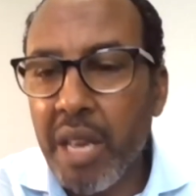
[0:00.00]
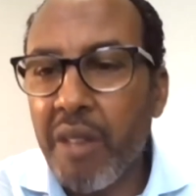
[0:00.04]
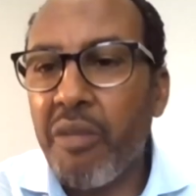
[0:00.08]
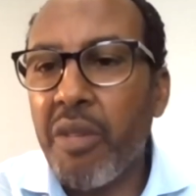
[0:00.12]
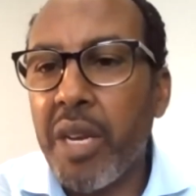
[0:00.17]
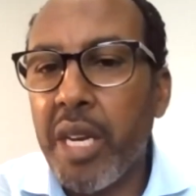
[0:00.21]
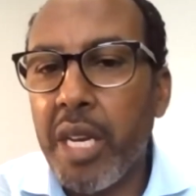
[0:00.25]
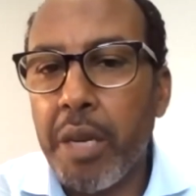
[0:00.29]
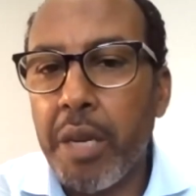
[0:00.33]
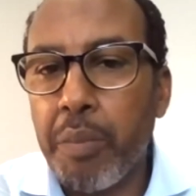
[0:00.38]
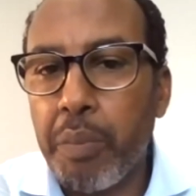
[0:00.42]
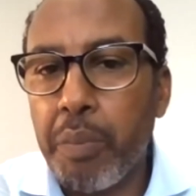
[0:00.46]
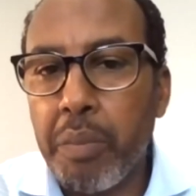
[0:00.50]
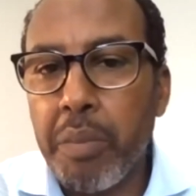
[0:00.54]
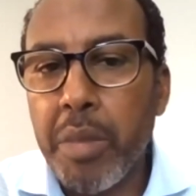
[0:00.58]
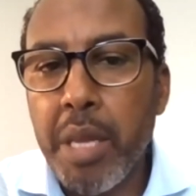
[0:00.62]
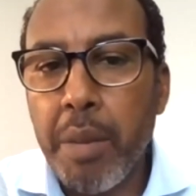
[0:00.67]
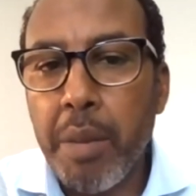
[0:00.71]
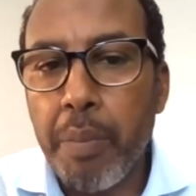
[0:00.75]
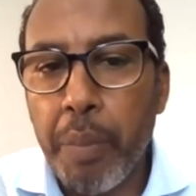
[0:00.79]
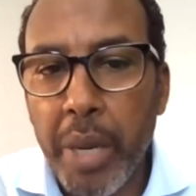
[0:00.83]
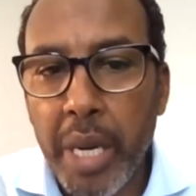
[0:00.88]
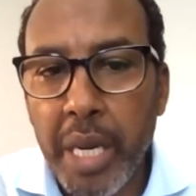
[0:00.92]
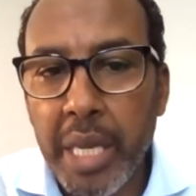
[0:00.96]
even in
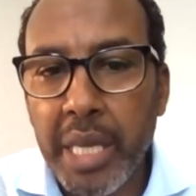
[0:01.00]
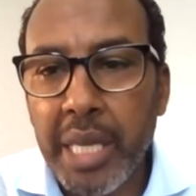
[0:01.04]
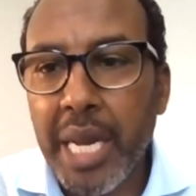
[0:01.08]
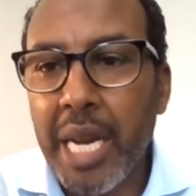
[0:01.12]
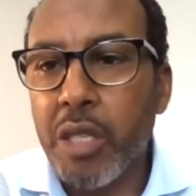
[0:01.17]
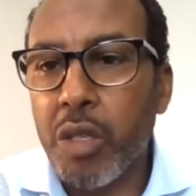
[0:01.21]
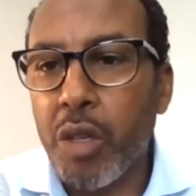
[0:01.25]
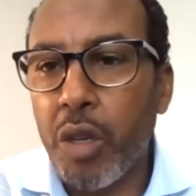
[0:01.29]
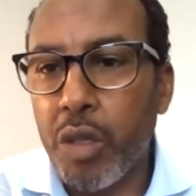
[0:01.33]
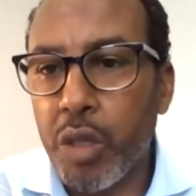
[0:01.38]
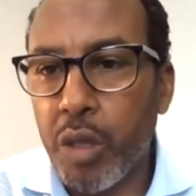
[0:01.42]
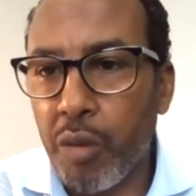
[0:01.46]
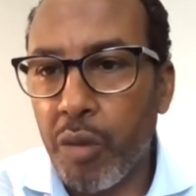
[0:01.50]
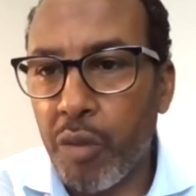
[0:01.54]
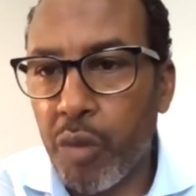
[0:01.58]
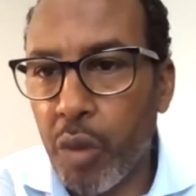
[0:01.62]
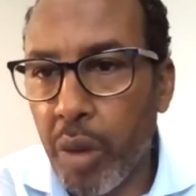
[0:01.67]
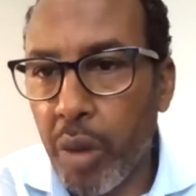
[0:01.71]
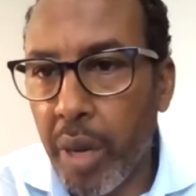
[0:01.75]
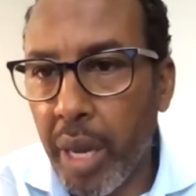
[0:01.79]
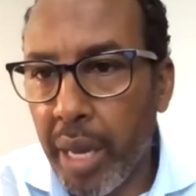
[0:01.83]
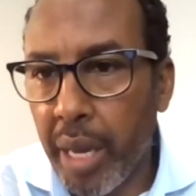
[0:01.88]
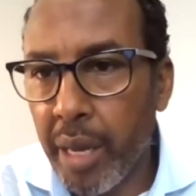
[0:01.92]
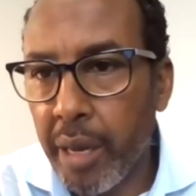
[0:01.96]
the parent councils of
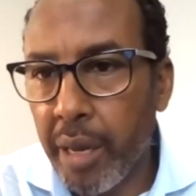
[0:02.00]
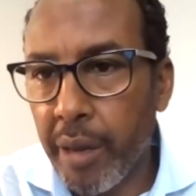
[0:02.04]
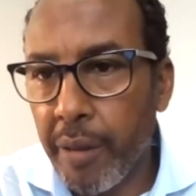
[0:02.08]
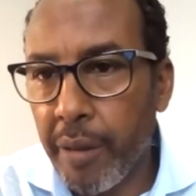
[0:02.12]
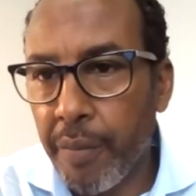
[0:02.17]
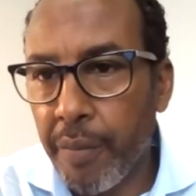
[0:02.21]
today.